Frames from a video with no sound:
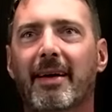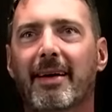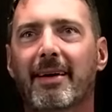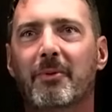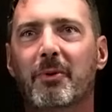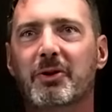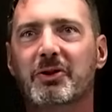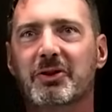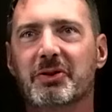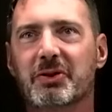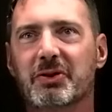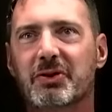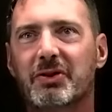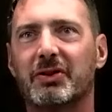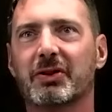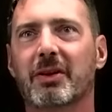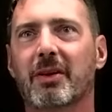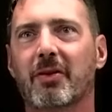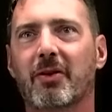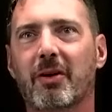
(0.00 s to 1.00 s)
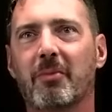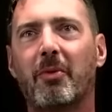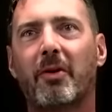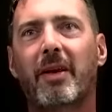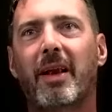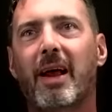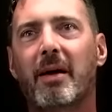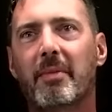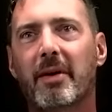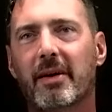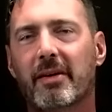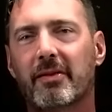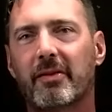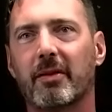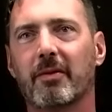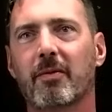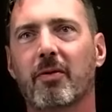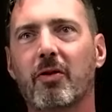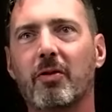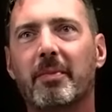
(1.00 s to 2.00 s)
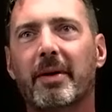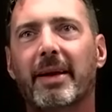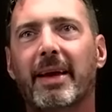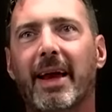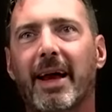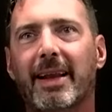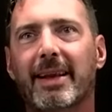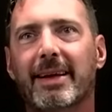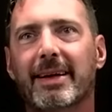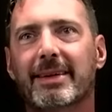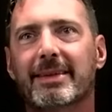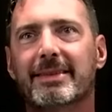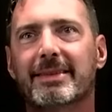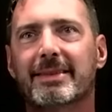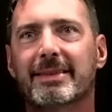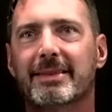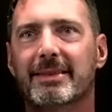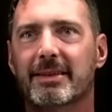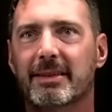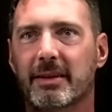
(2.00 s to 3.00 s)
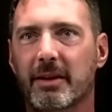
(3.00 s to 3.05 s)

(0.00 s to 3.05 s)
which is thermodynamics, fluid mechanics,